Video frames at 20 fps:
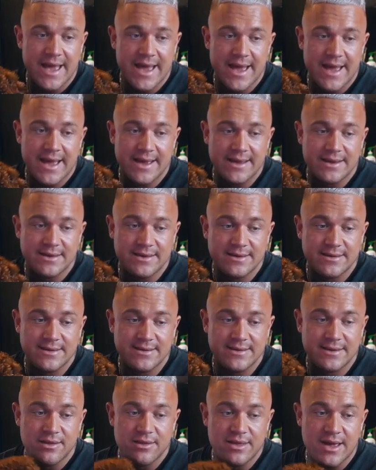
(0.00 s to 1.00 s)
and
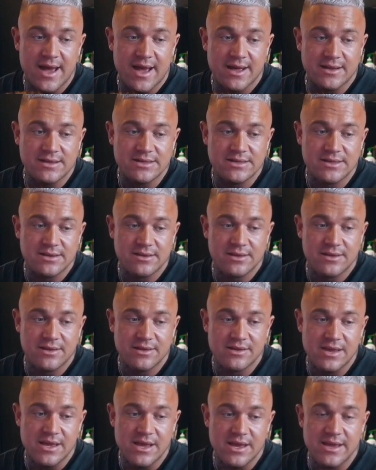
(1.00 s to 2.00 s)
that
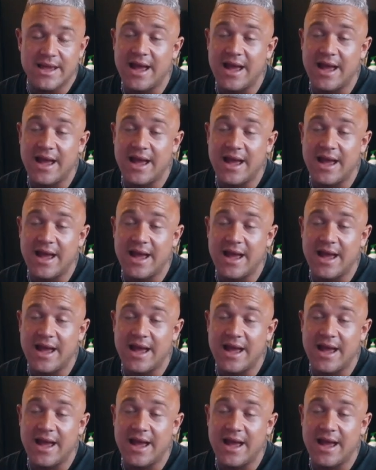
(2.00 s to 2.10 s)
the